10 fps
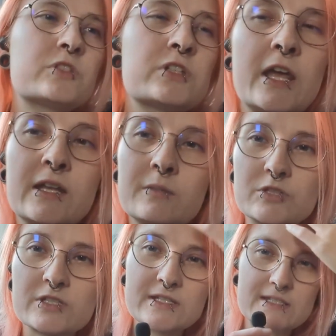Tonight I'm
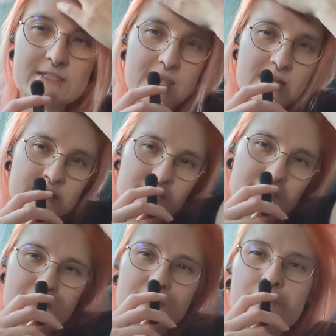just sadly
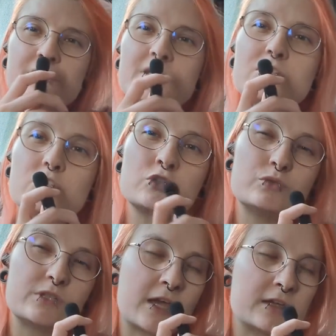a little bit too
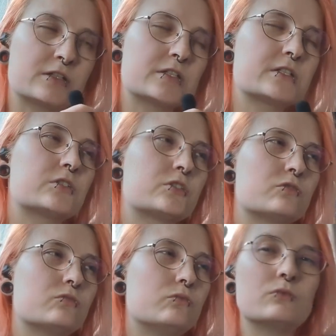tired
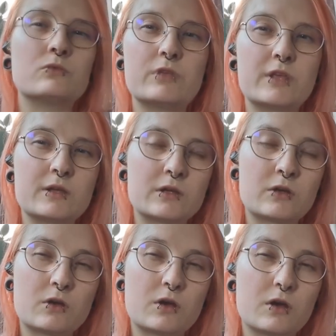to
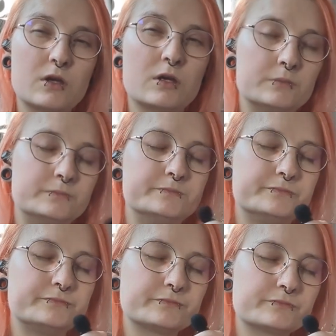
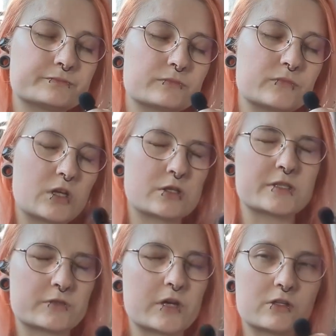um,
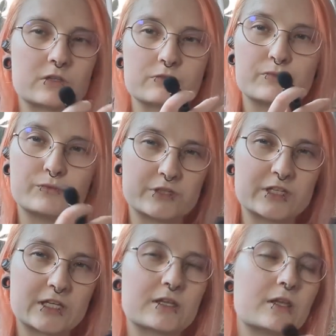concentrate on
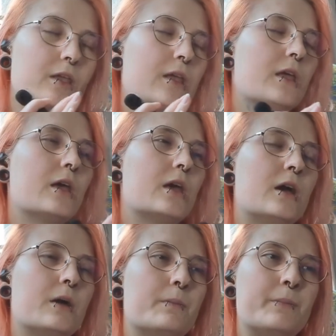reading.
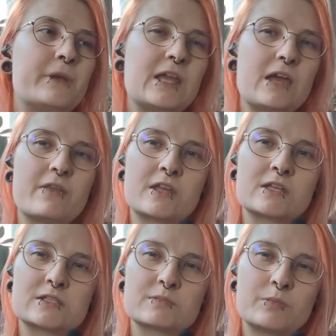But yeah, that
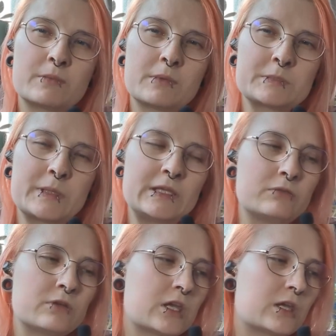is pretty much my
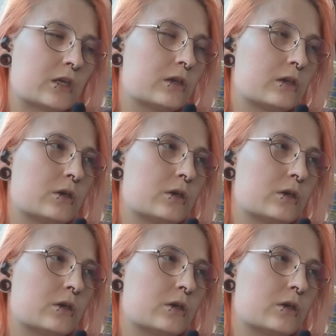evening.